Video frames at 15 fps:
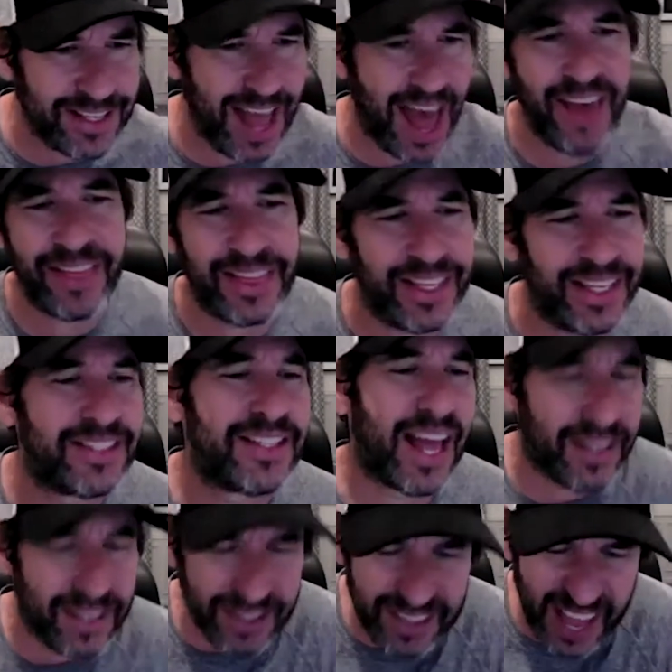athletes
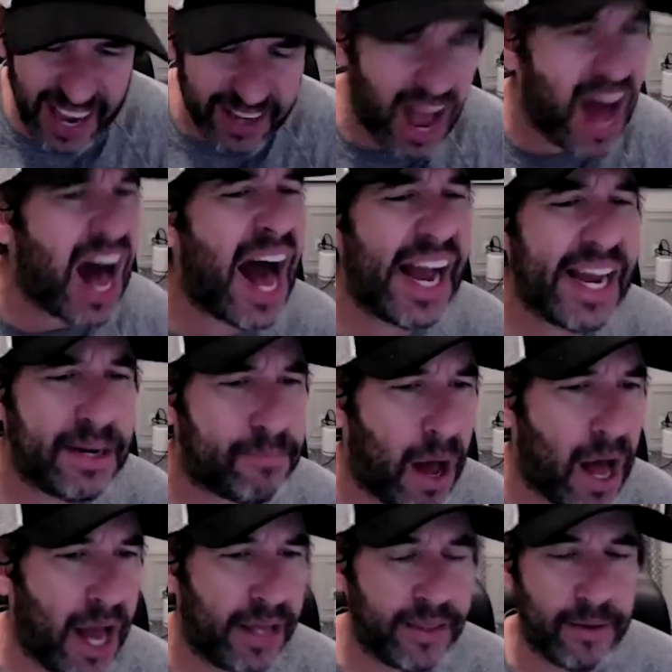that hide
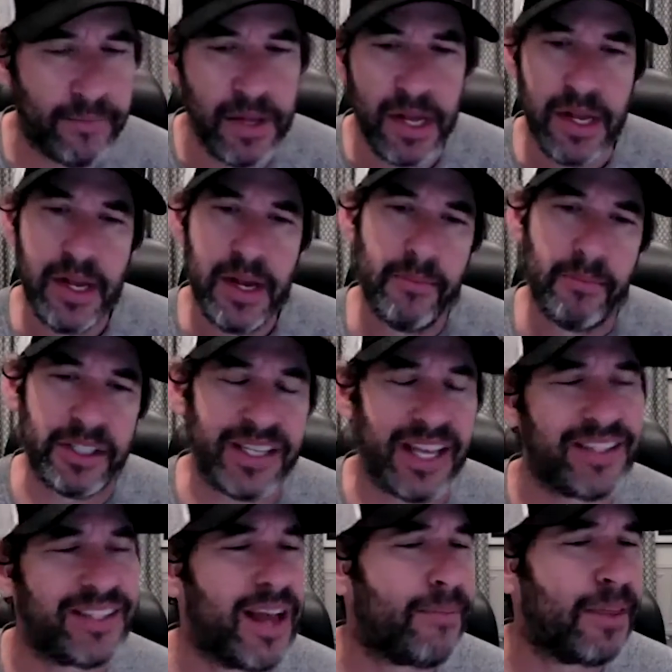behind them, but
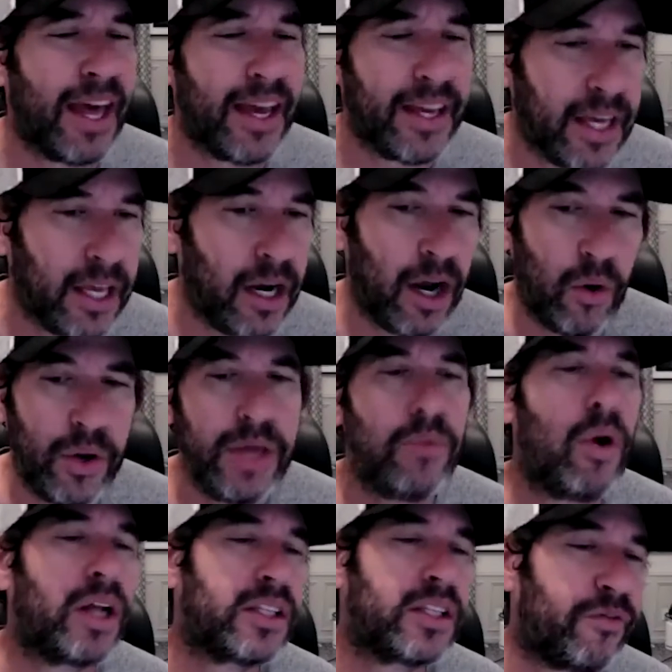said something like, he
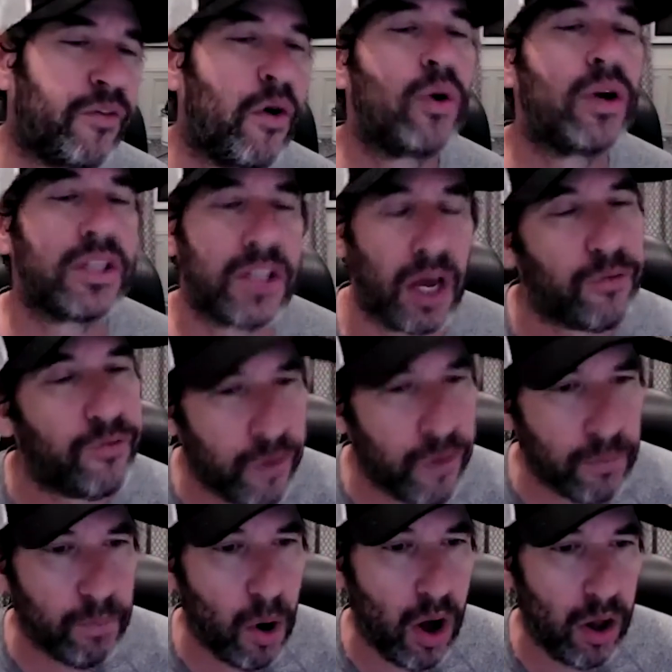wants to focus on
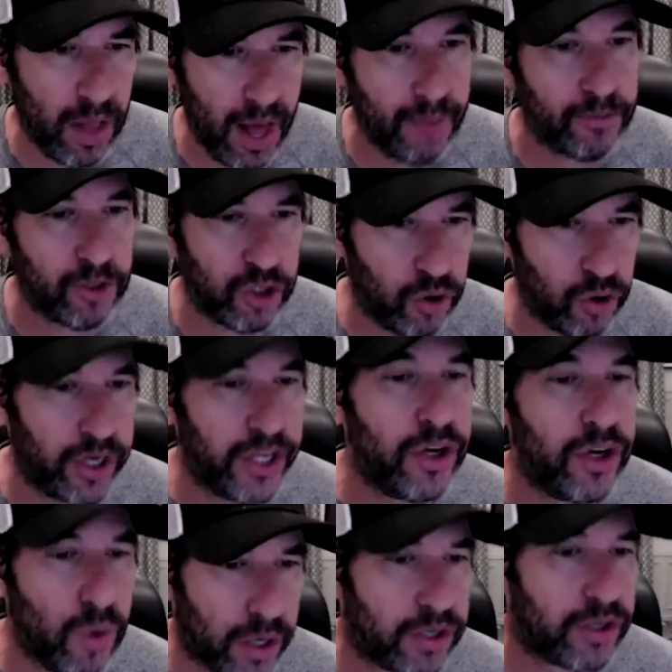football. I'm sure
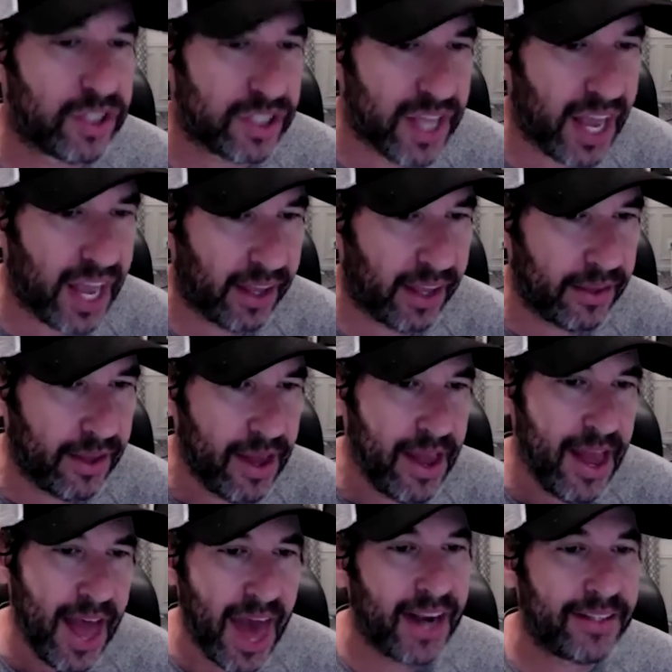you understand.
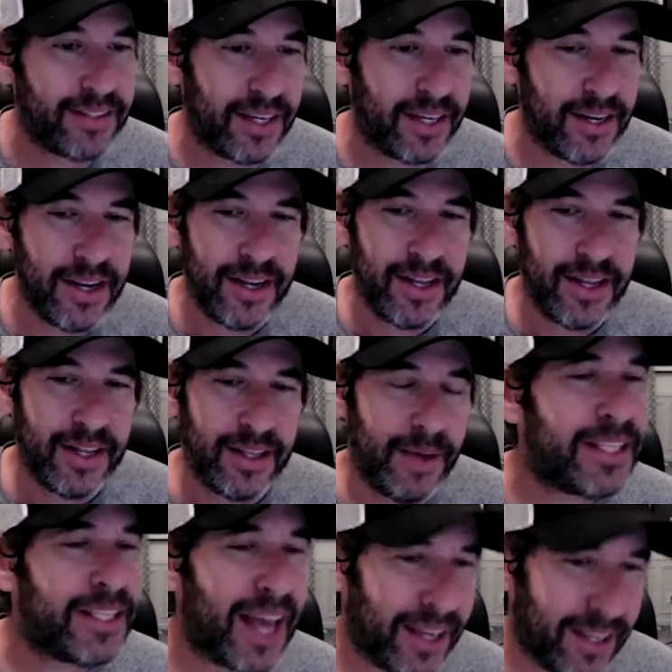And I said, let
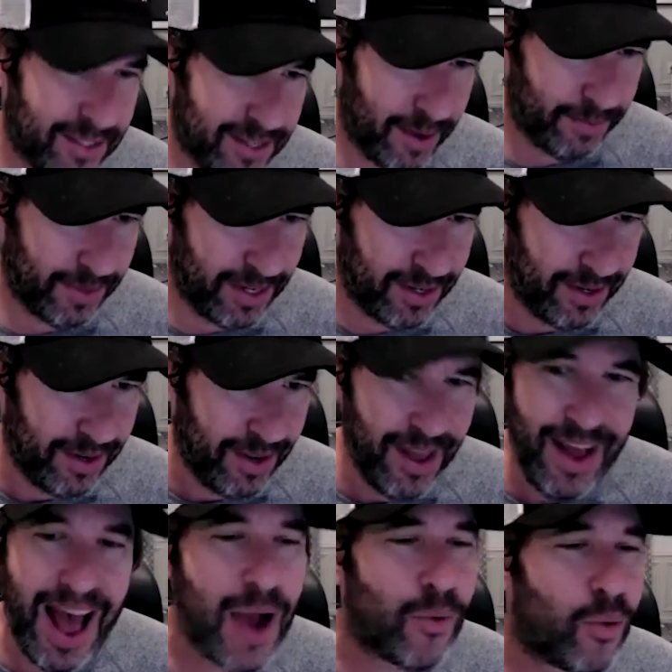me tell you something.
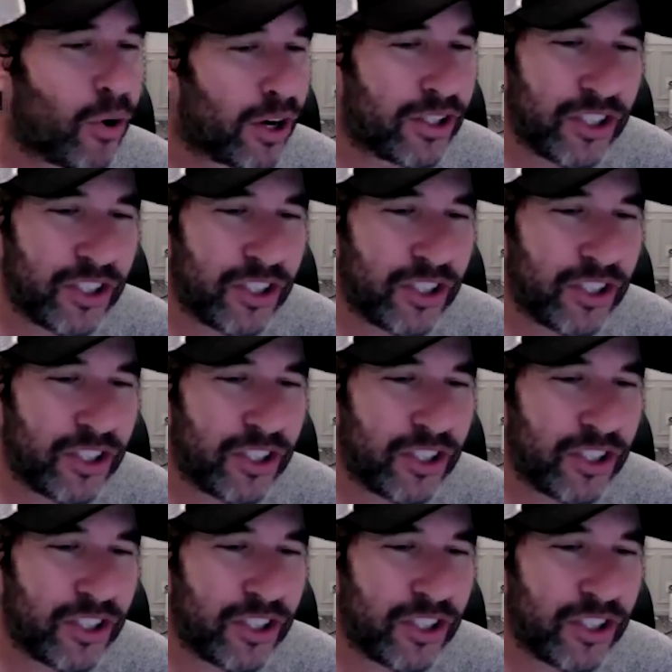I work